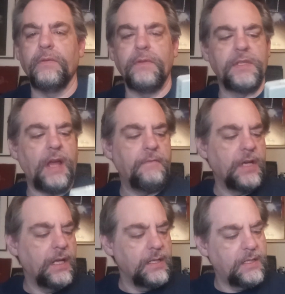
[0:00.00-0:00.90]
through the
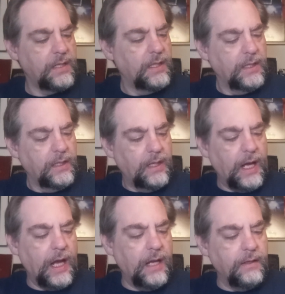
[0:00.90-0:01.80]
70s.
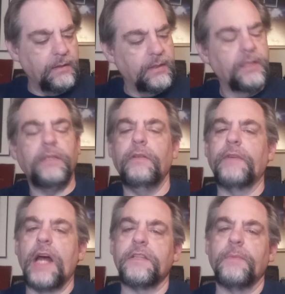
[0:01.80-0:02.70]
And
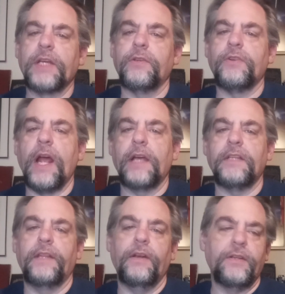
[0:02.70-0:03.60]
you've got some extra
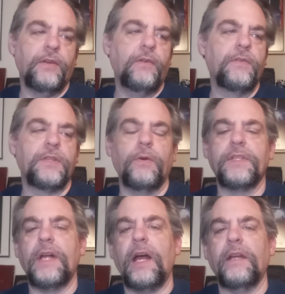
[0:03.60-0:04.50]
tracks on there too, so
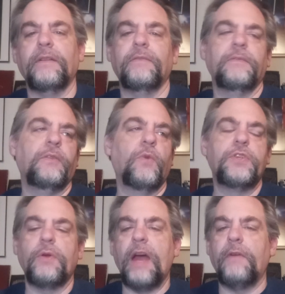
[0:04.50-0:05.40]
it's not,
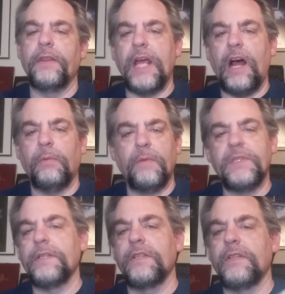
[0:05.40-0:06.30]
once you have all the
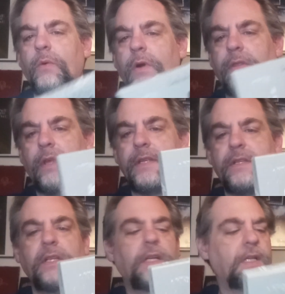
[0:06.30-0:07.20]
albums, this isn't
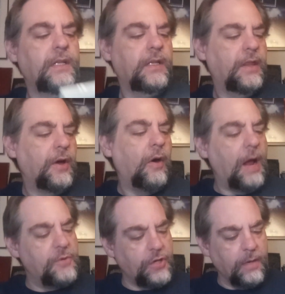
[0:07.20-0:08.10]
worthless. Though
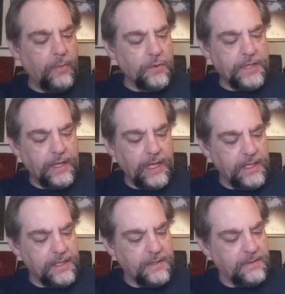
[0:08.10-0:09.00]
I'm sure most of
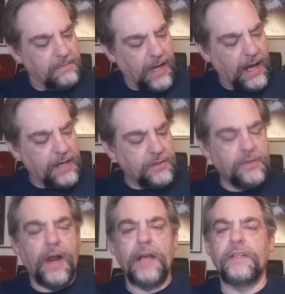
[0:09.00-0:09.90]
these
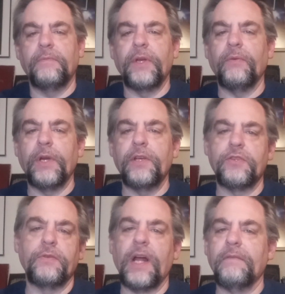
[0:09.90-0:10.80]
extra tracks have been
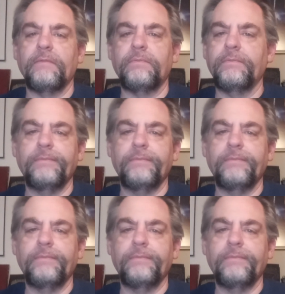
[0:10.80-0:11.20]
reissued on,